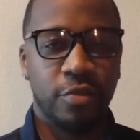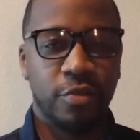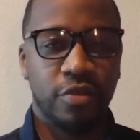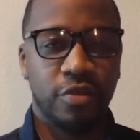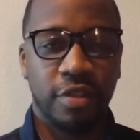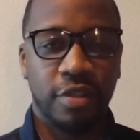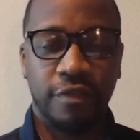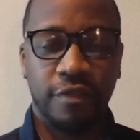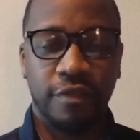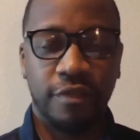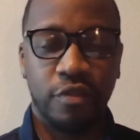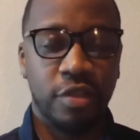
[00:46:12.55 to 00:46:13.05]
If
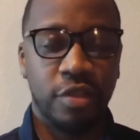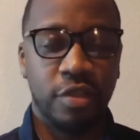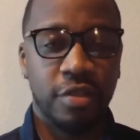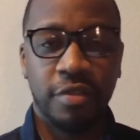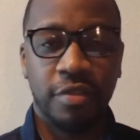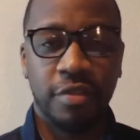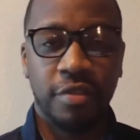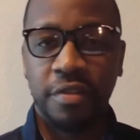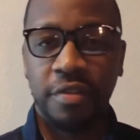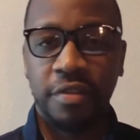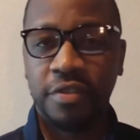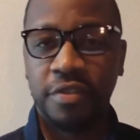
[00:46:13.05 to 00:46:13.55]
you can do those
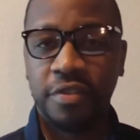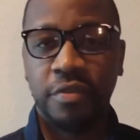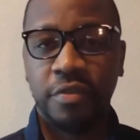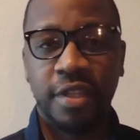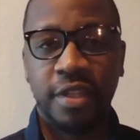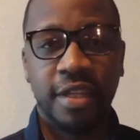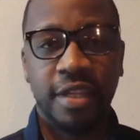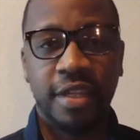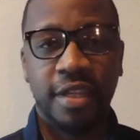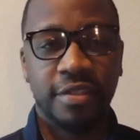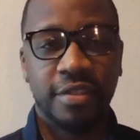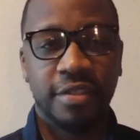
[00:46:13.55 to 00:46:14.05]
two
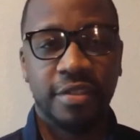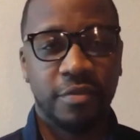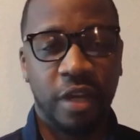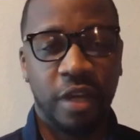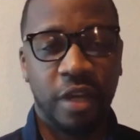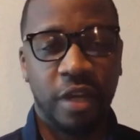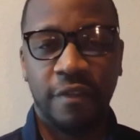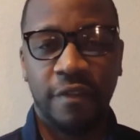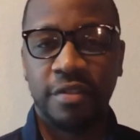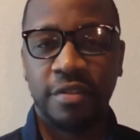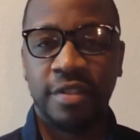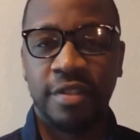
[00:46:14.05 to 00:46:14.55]
things in whatever
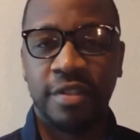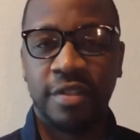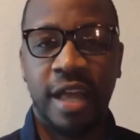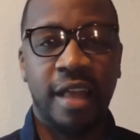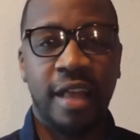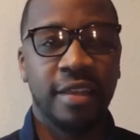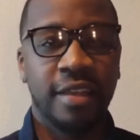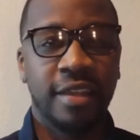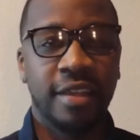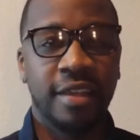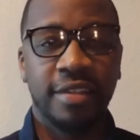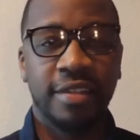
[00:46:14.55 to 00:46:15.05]
style it
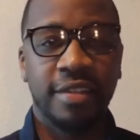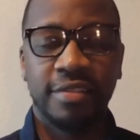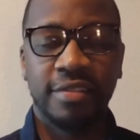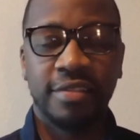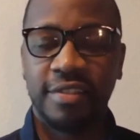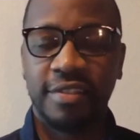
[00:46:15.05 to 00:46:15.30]
is,